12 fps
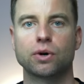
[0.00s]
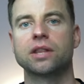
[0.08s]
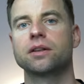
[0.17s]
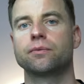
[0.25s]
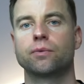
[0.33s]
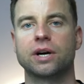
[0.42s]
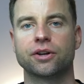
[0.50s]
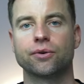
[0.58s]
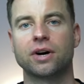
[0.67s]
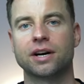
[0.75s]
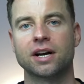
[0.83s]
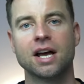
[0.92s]
where
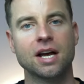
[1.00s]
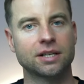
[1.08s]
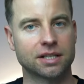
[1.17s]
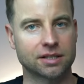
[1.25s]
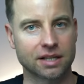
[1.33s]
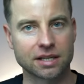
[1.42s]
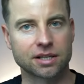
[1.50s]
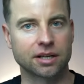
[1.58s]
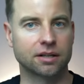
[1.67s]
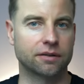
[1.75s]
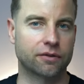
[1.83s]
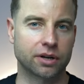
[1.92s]
you are just
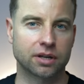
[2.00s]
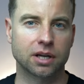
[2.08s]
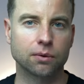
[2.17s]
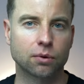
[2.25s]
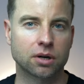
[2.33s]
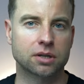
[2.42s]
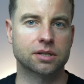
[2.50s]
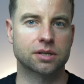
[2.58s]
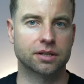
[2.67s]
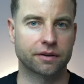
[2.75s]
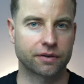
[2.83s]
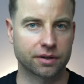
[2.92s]
testing different
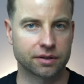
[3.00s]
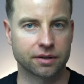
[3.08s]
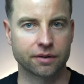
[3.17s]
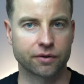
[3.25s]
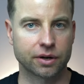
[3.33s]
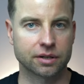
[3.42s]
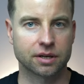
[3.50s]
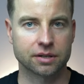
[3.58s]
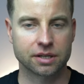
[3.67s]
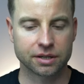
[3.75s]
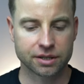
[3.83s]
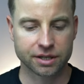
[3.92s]
keywords, different
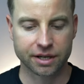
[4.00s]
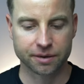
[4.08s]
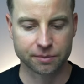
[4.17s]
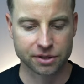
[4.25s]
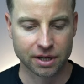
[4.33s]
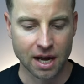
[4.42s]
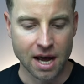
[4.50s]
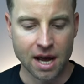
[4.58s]
search terms.